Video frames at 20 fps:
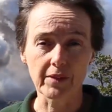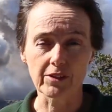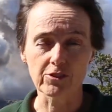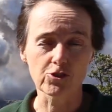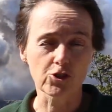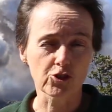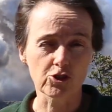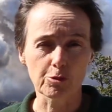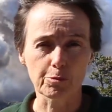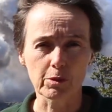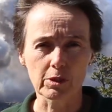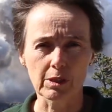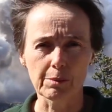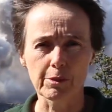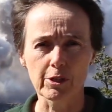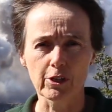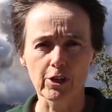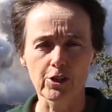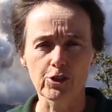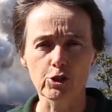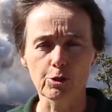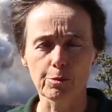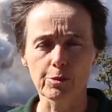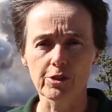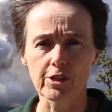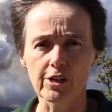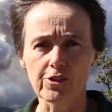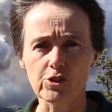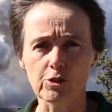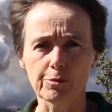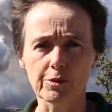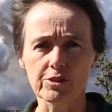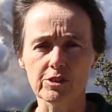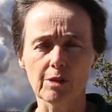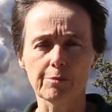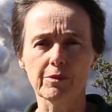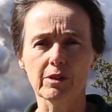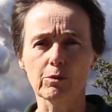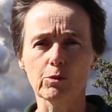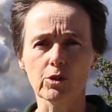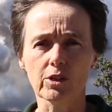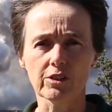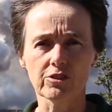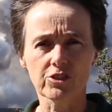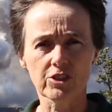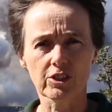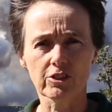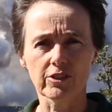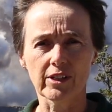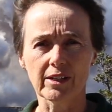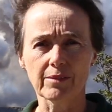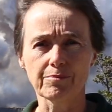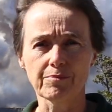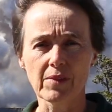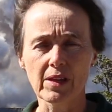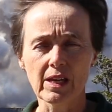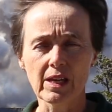That's just a preliminary interpretation, but something we're considering.